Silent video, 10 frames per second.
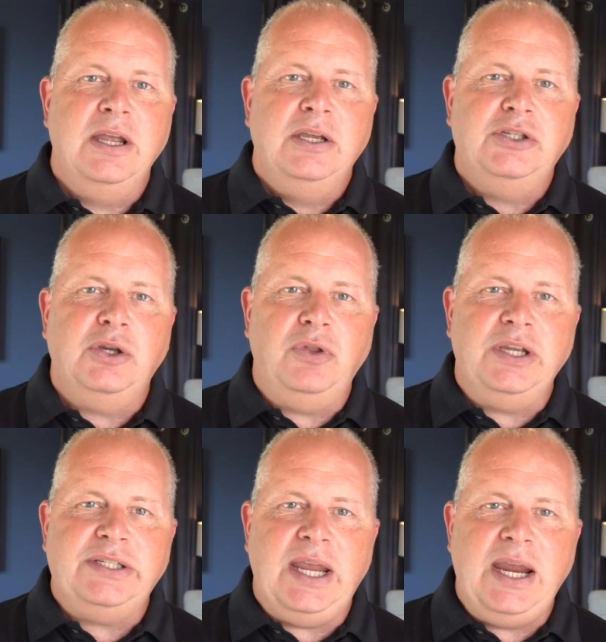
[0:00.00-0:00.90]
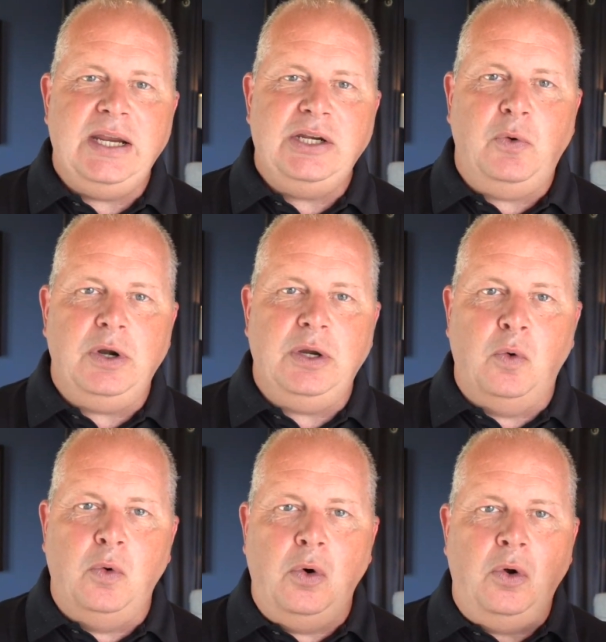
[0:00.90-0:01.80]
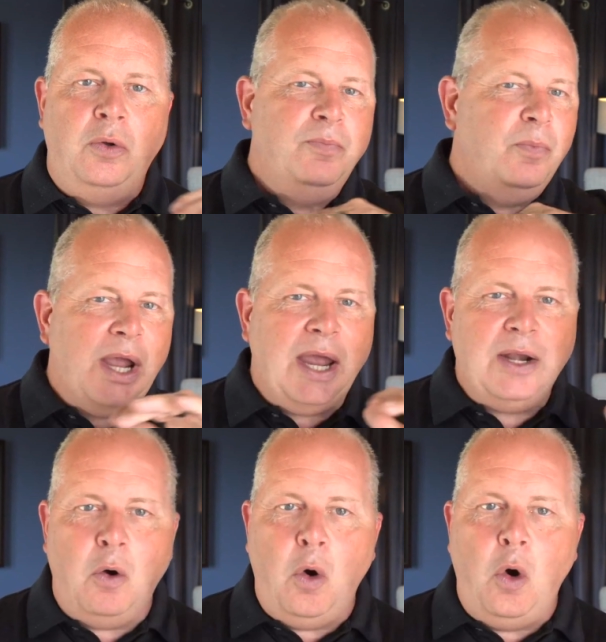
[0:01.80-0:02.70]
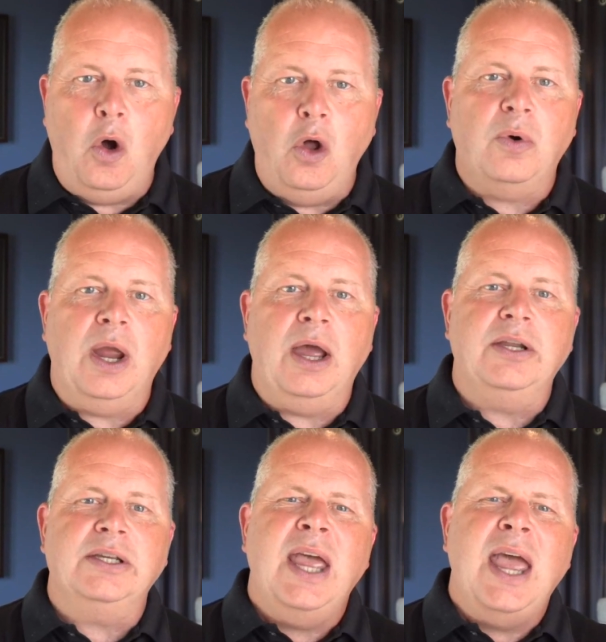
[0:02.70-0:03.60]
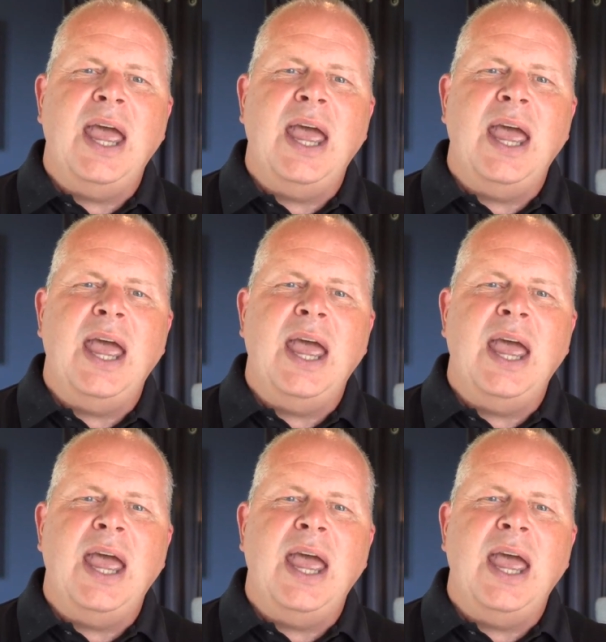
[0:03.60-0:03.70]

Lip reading: So this 80-20 rule kind of all around us,